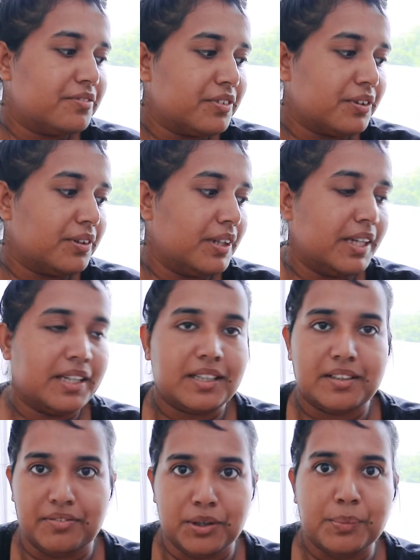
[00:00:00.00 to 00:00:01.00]
for like
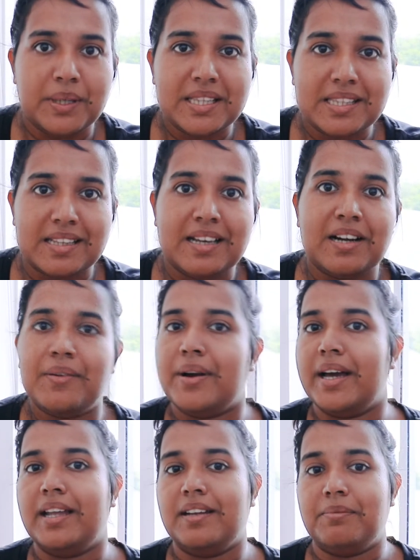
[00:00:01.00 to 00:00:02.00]
a few months now
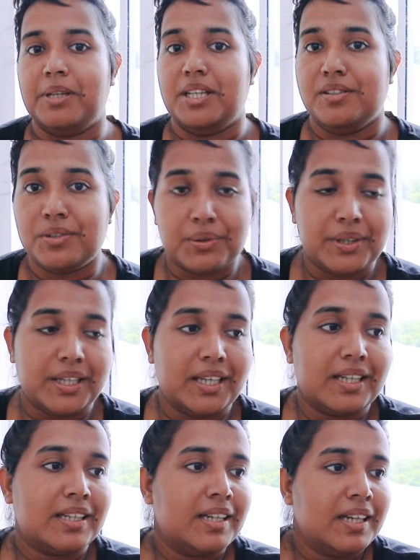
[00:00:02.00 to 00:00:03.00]
and I've been enjoying it.